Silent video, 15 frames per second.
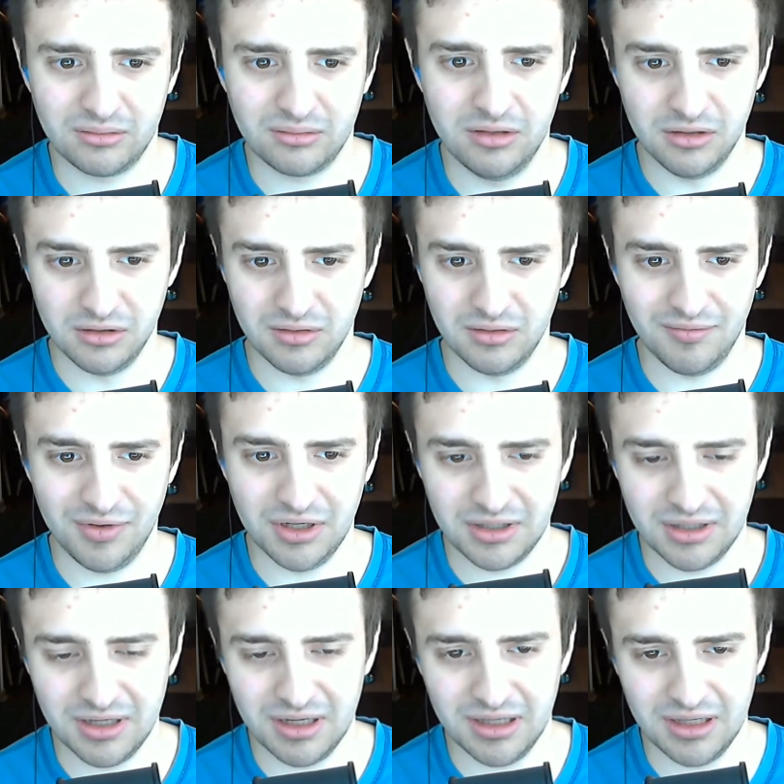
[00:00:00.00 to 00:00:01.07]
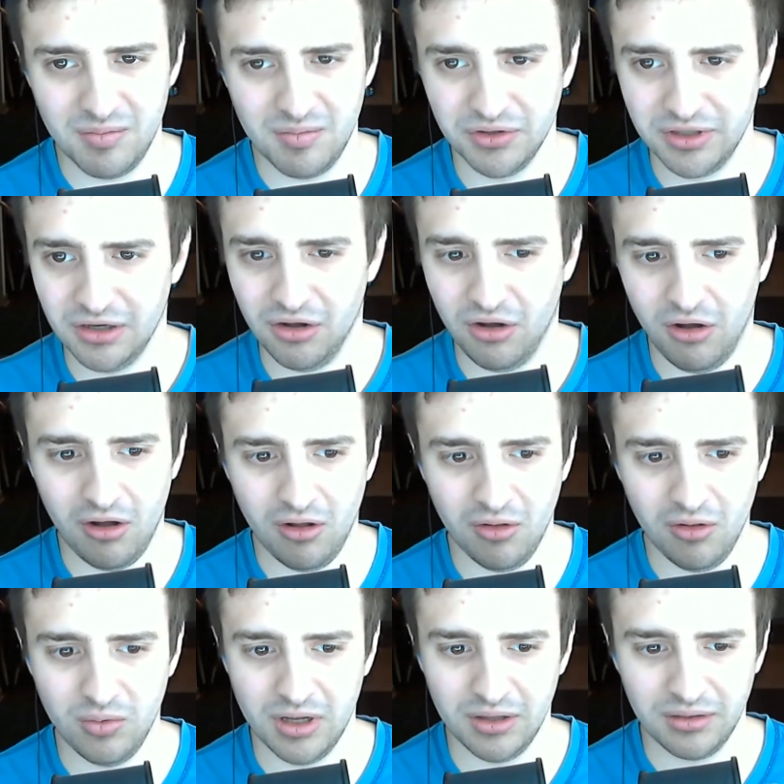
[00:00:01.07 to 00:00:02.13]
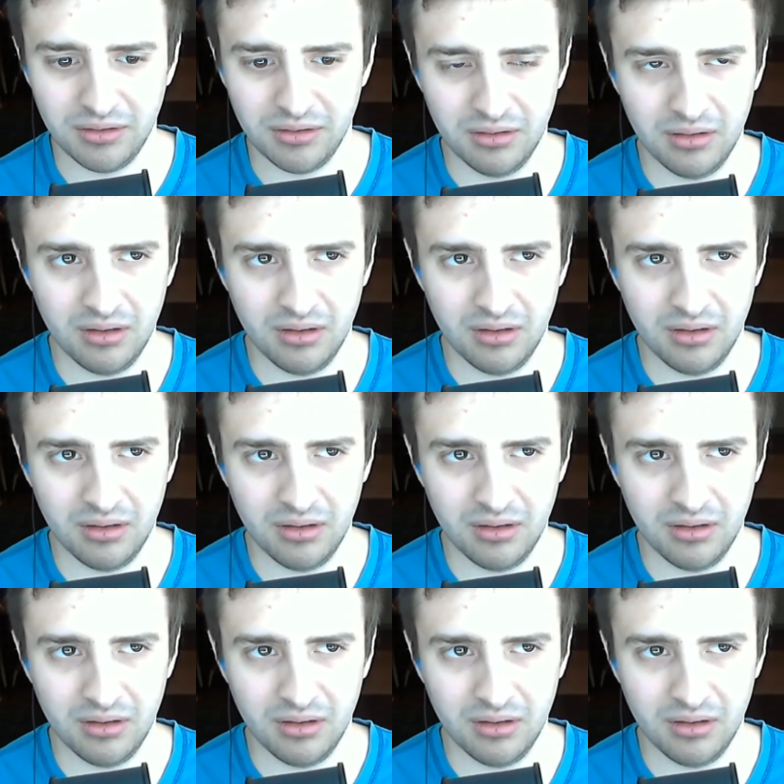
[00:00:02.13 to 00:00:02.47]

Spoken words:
to-do MVC. They built it all with